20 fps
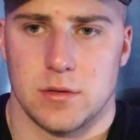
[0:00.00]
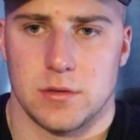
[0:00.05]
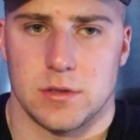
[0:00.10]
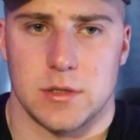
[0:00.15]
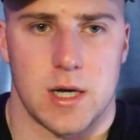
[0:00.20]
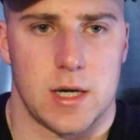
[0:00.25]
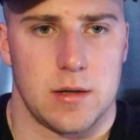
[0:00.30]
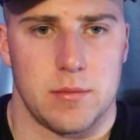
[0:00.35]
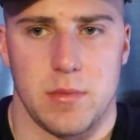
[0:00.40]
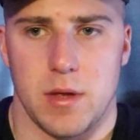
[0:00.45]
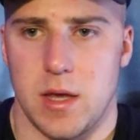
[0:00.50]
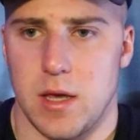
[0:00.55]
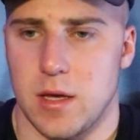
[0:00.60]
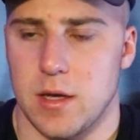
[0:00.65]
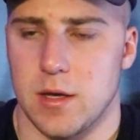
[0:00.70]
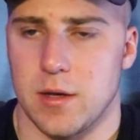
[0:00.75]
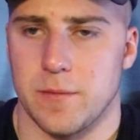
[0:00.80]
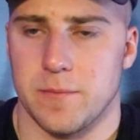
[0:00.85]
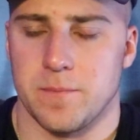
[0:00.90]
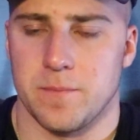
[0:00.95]
Try to
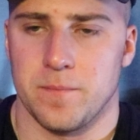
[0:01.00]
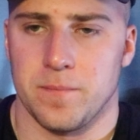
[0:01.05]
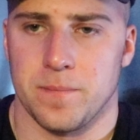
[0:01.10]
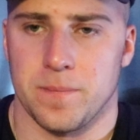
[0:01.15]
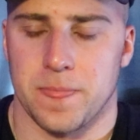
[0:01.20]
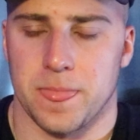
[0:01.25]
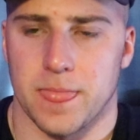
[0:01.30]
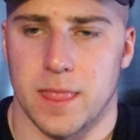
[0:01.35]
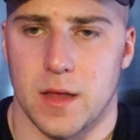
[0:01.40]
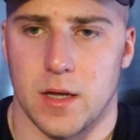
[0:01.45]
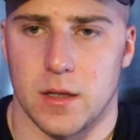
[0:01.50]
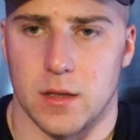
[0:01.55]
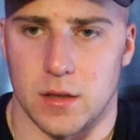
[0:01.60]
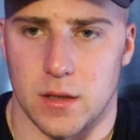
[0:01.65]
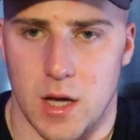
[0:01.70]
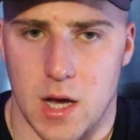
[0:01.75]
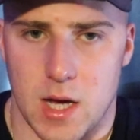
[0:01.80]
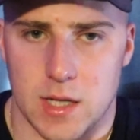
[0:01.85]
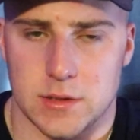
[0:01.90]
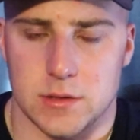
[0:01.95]
make
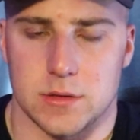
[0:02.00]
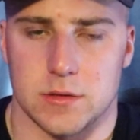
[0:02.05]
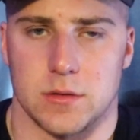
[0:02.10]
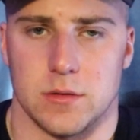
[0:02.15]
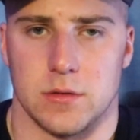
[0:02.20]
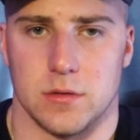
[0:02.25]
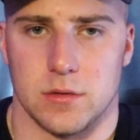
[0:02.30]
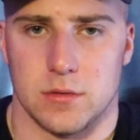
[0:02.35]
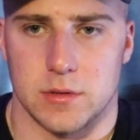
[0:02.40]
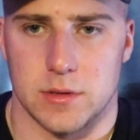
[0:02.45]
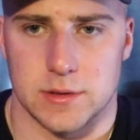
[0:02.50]
logical